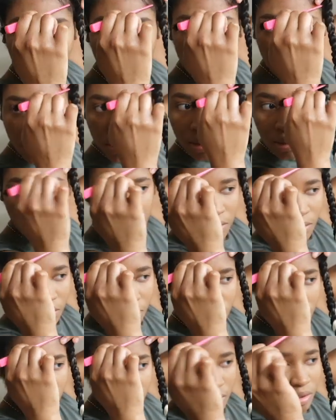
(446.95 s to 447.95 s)
sure
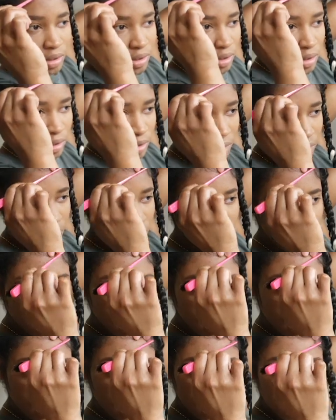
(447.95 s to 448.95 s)
I know how my edges are
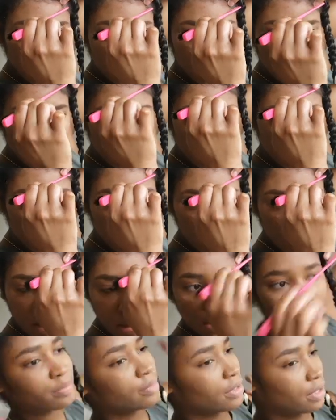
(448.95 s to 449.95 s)
gonna come out
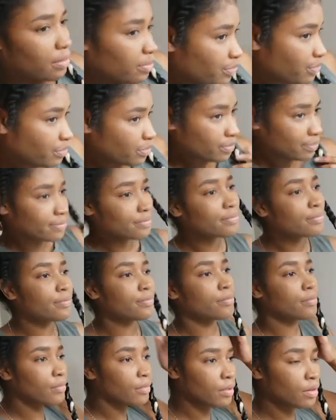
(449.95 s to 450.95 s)
before. You get
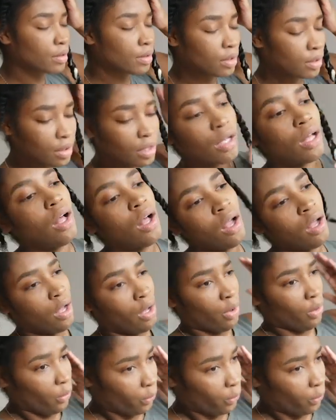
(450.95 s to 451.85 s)
me? I have to know